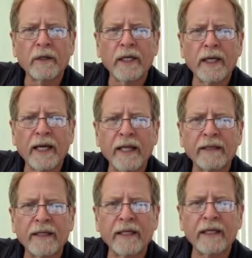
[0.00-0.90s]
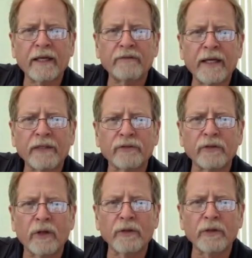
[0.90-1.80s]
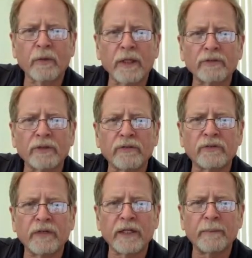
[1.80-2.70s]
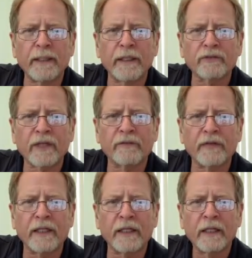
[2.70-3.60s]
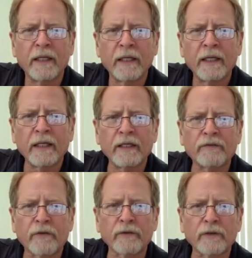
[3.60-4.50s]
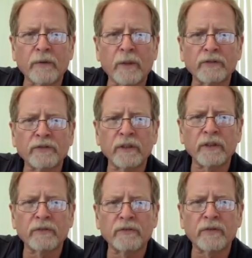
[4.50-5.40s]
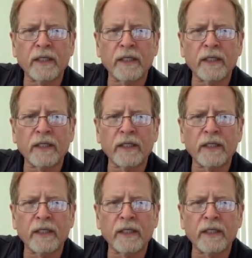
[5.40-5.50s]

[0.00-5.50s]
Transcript: I think I've answered all the questions. Does anybody else have any further questions?